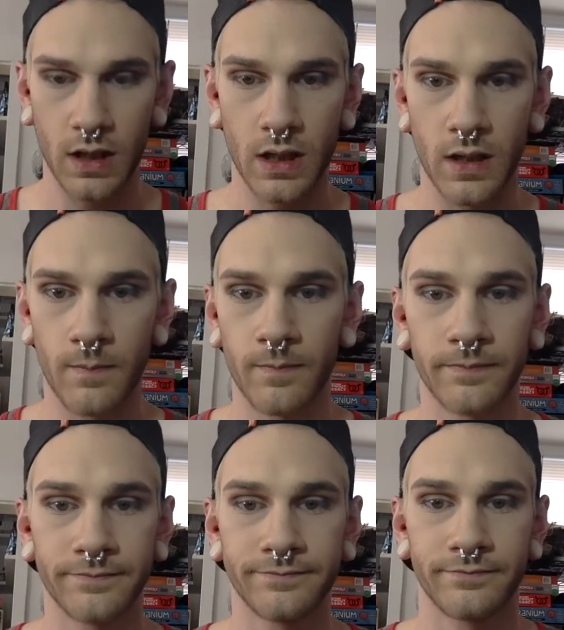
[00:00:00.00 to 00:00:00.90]

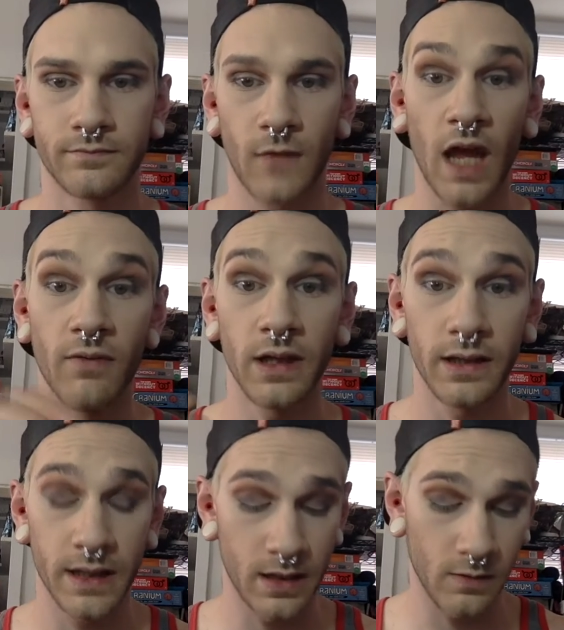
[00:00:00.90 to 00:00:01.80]
I really
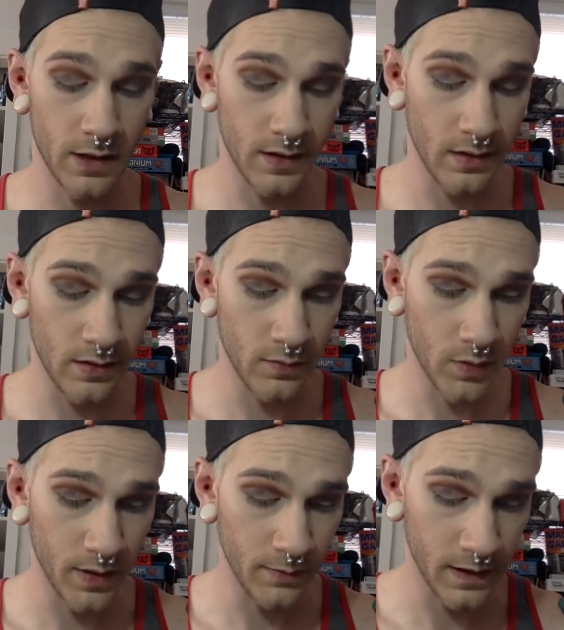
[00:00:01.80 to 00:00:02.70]
like this one because it's
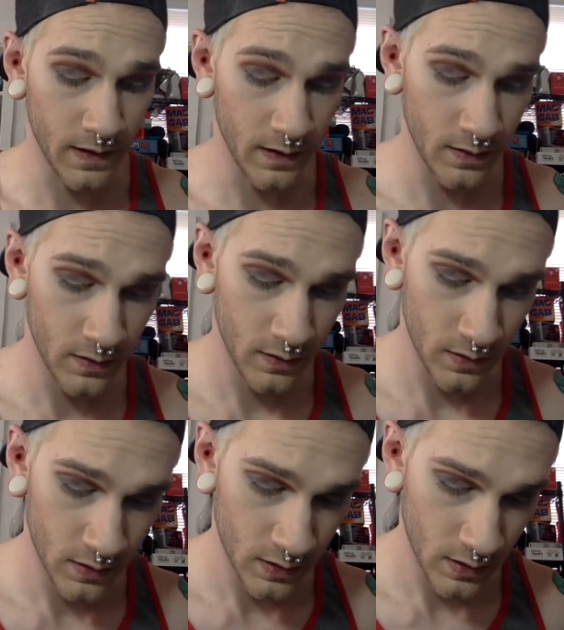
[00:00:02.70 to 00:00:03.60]
super pigmented.
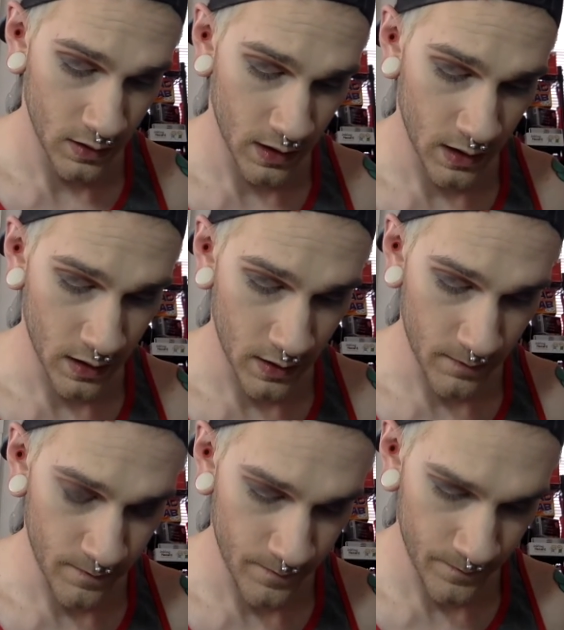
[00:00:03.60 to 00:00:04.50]
So
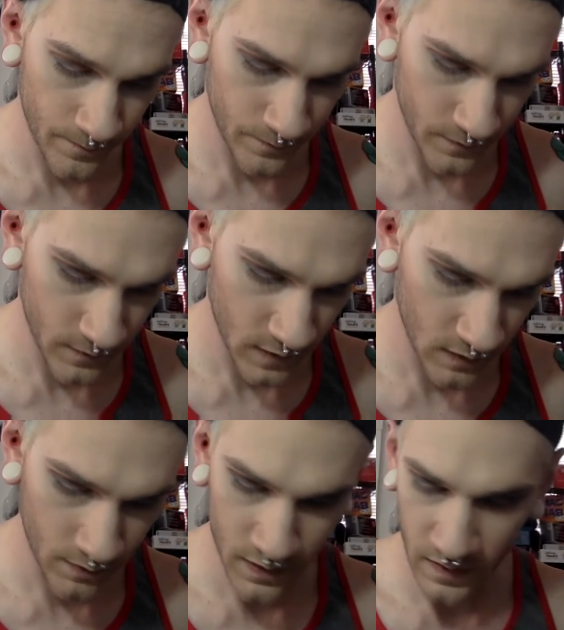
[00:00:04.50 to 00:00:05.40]

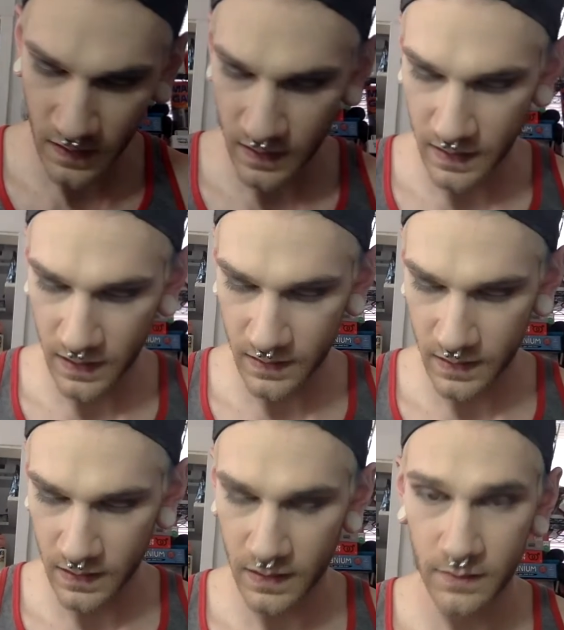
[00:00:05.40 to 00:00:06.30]
I'm just going to take
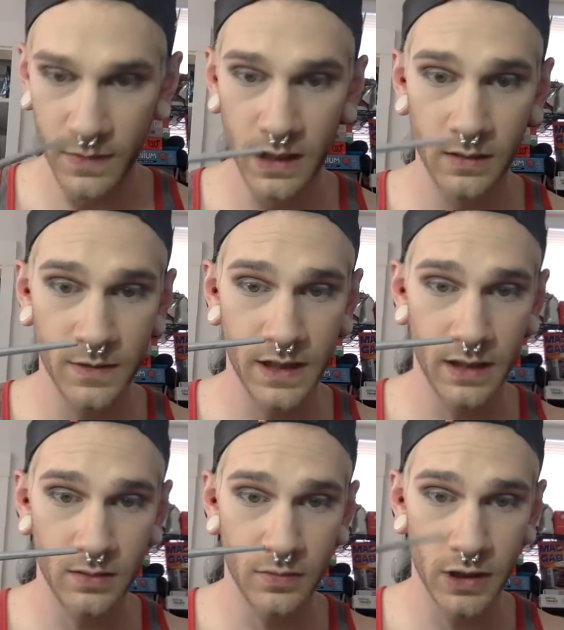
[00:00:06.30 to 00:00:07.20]
this medium
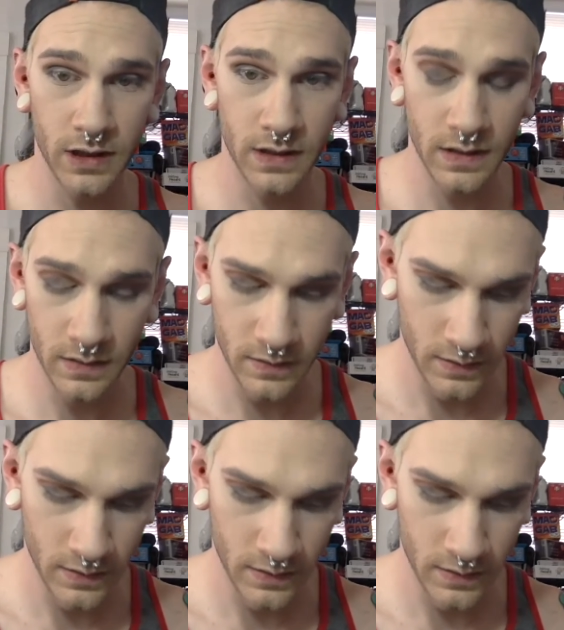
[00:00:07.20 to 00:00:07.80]
shadow brush,